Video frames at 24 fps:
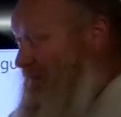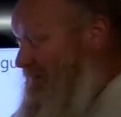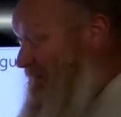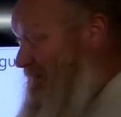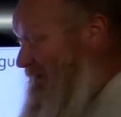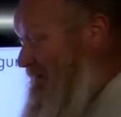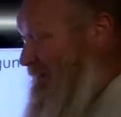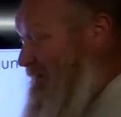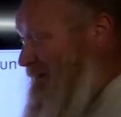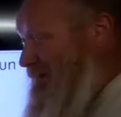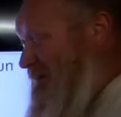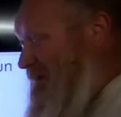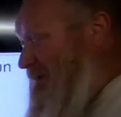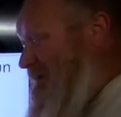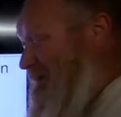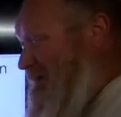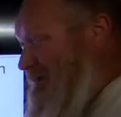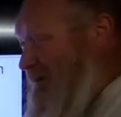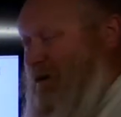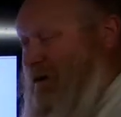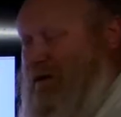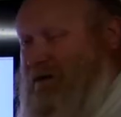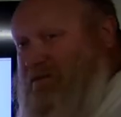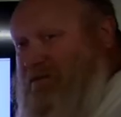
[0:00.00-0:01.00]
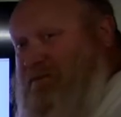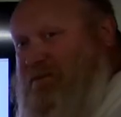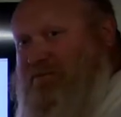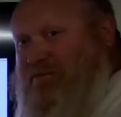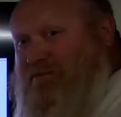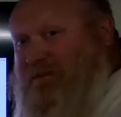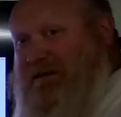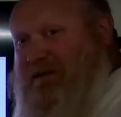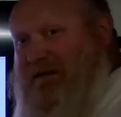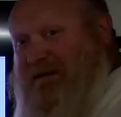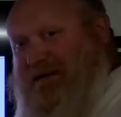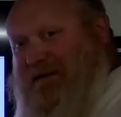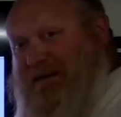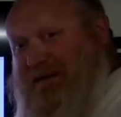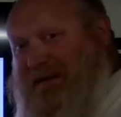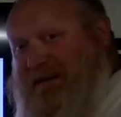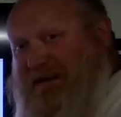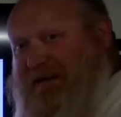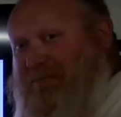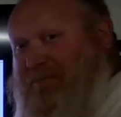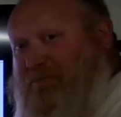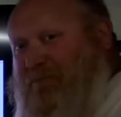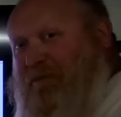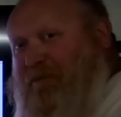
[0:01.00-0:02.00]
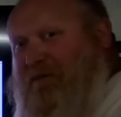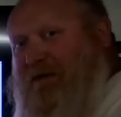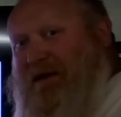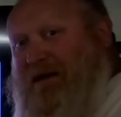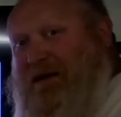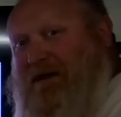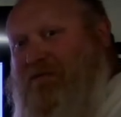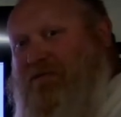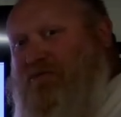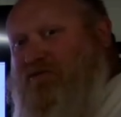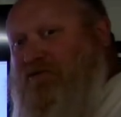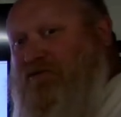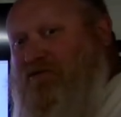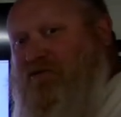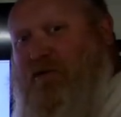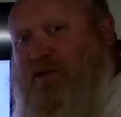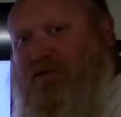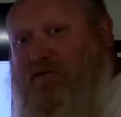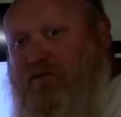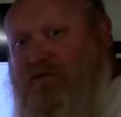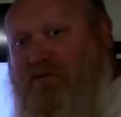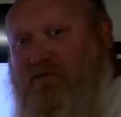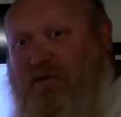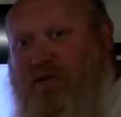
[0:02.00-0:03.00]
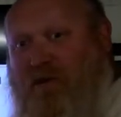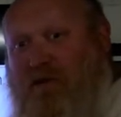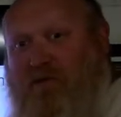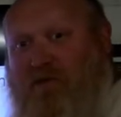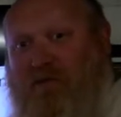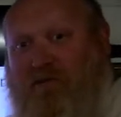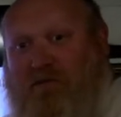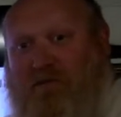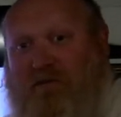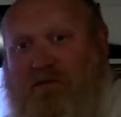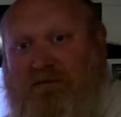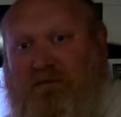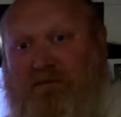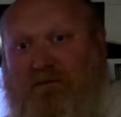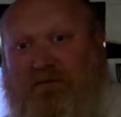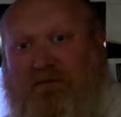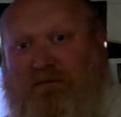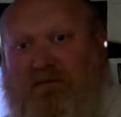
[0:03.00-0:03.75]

This is all you get. Anywhere else, you're on your own. All